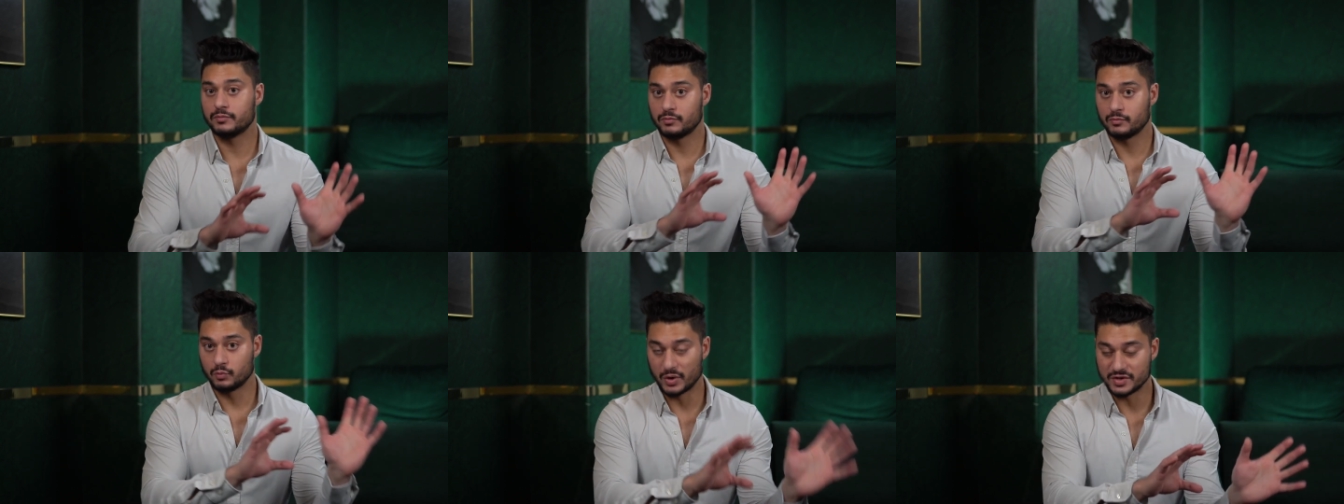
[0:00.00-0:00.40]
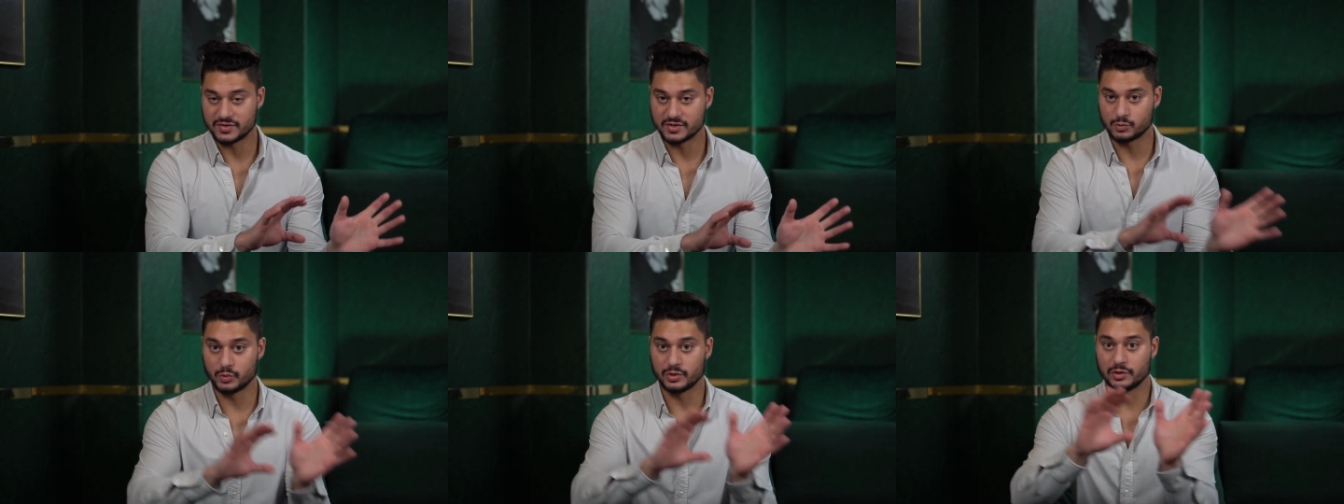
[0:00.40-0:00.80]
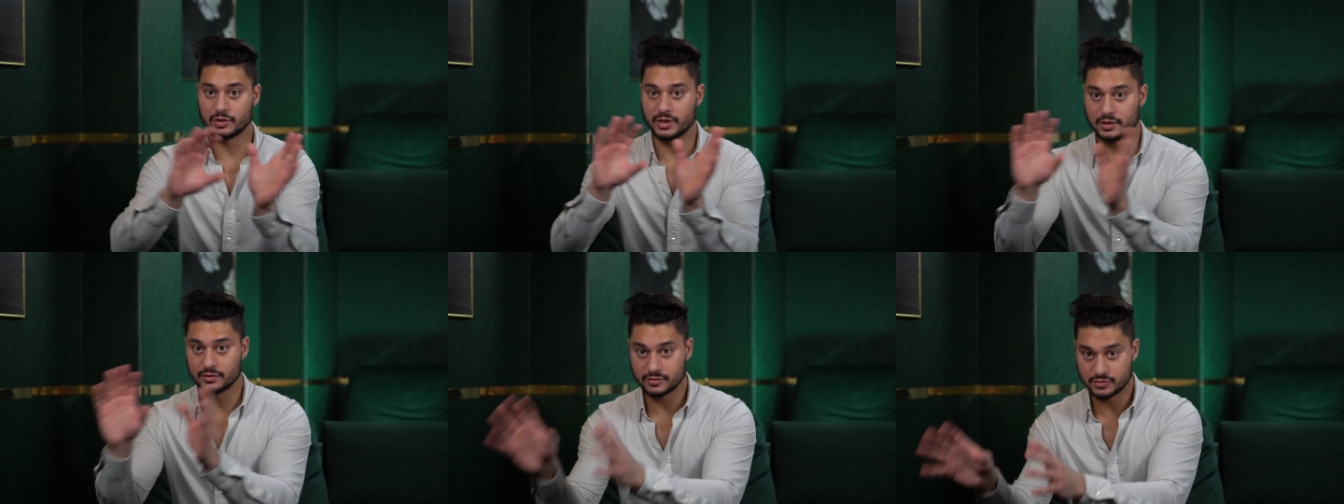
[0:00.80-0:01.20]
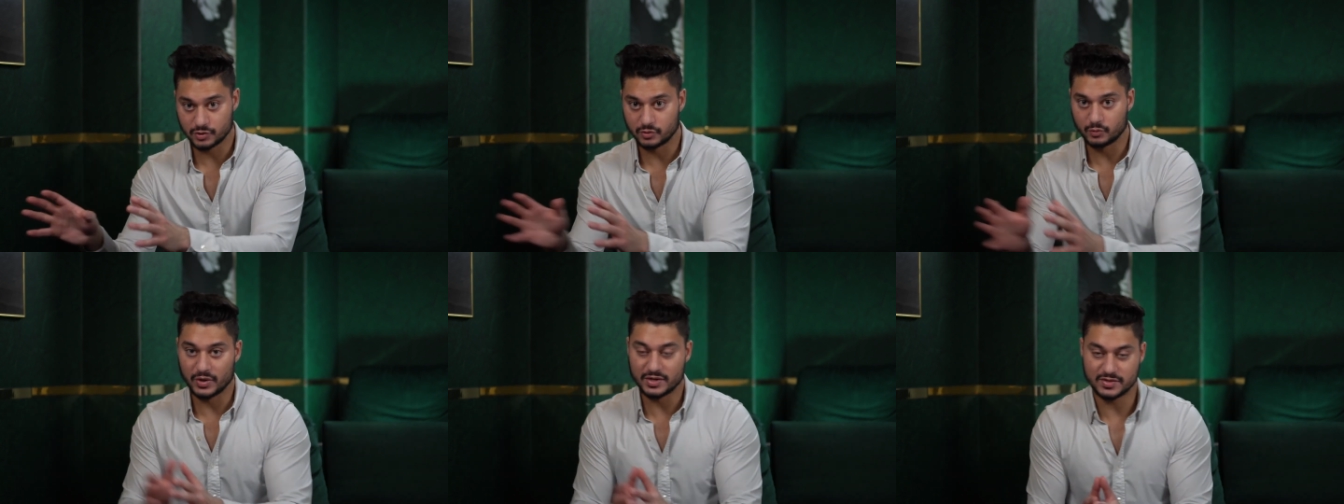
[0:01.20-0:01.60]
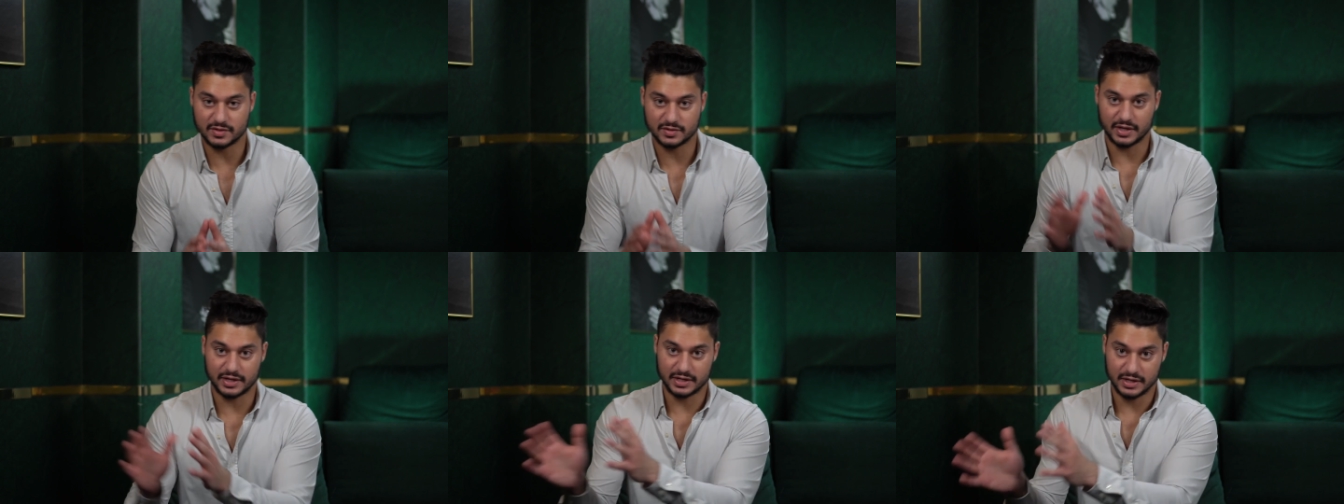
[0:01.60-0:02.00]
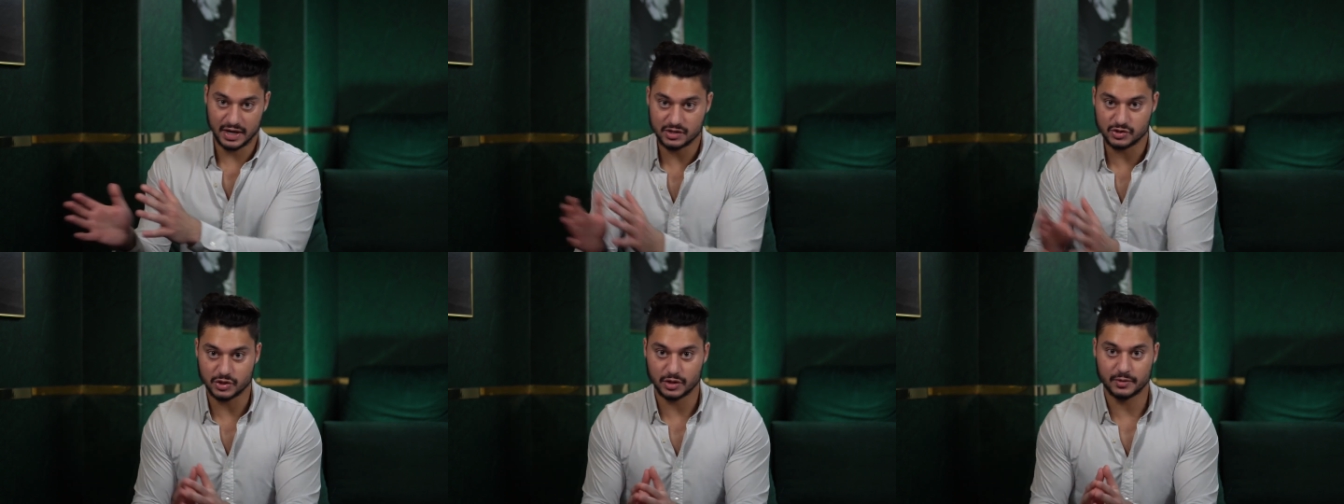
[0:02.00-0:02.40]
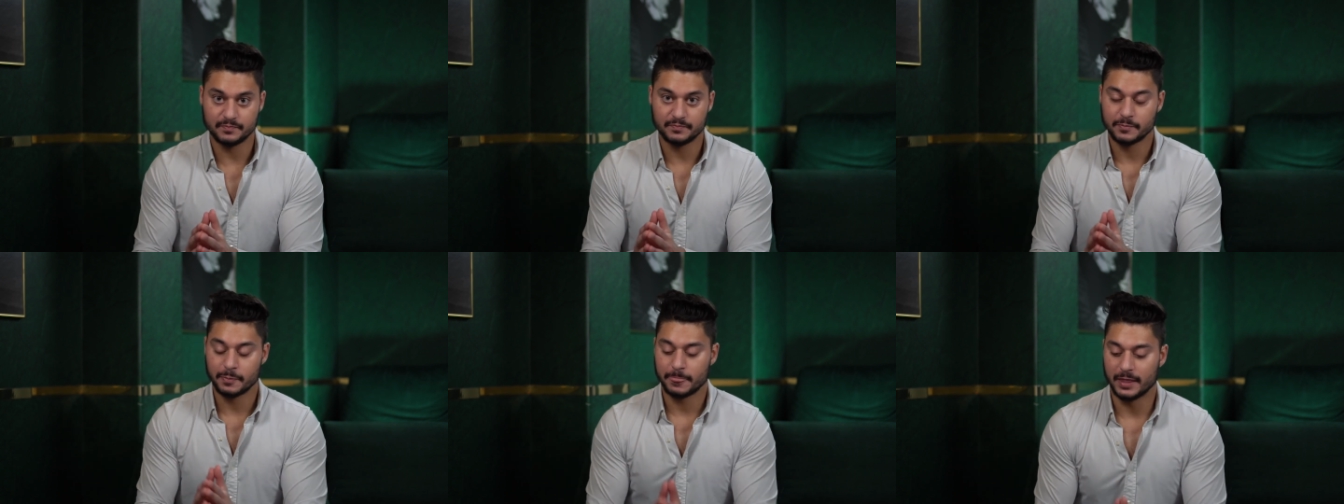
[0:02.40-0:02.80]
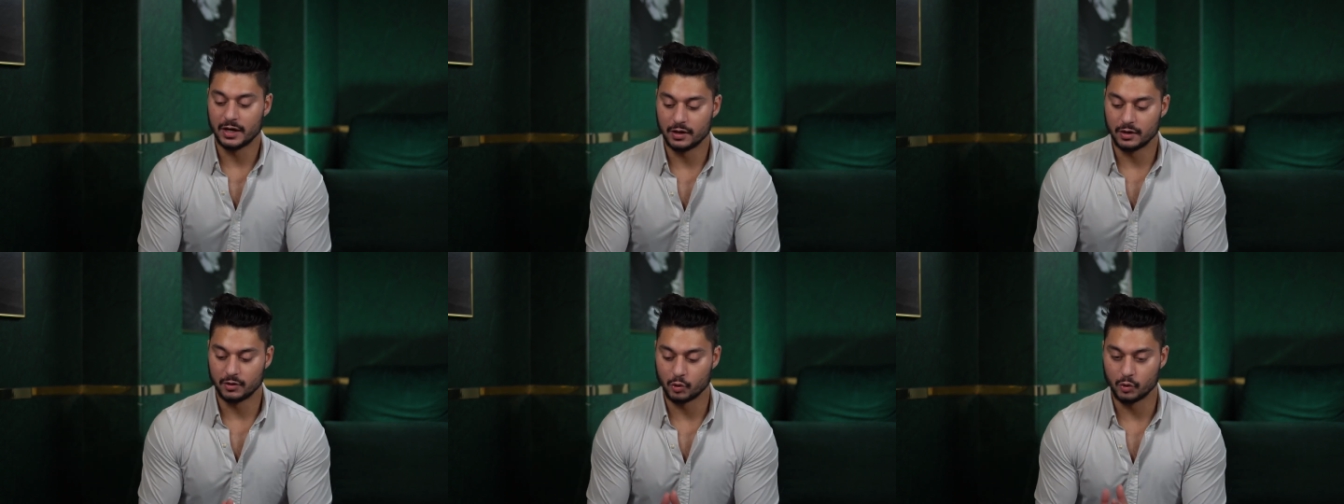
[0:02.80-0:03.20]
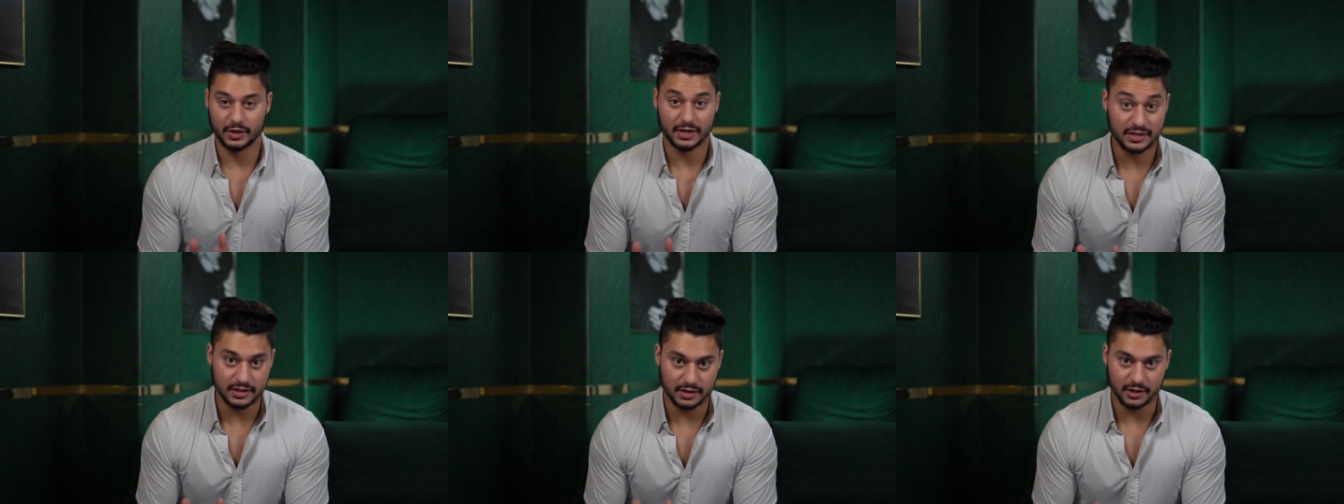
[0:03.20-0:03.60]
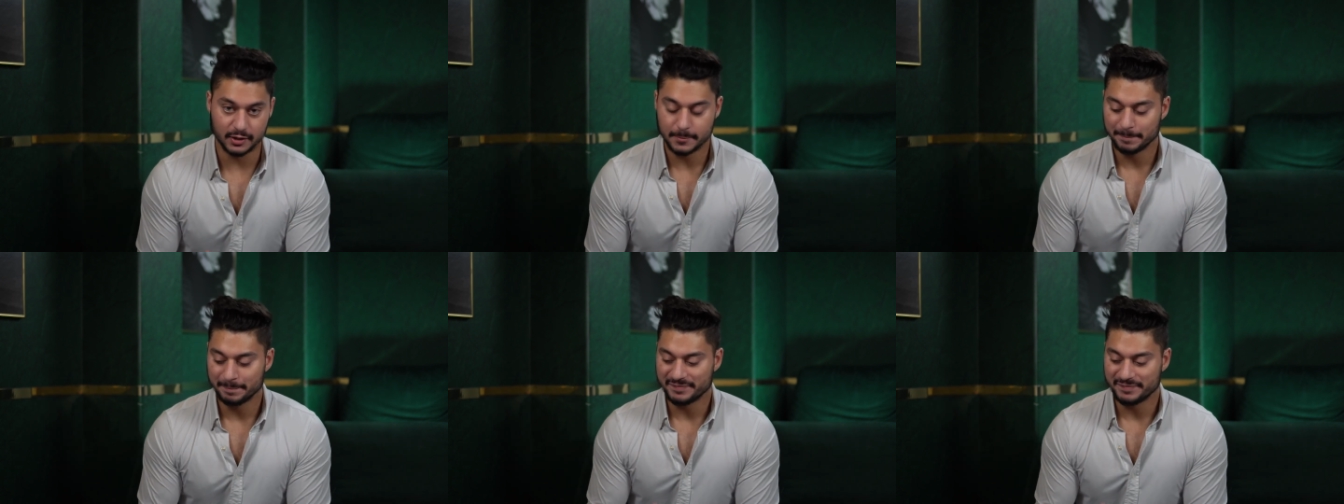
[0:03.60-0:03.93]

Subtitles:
races would look at certain races, like in Asia or India,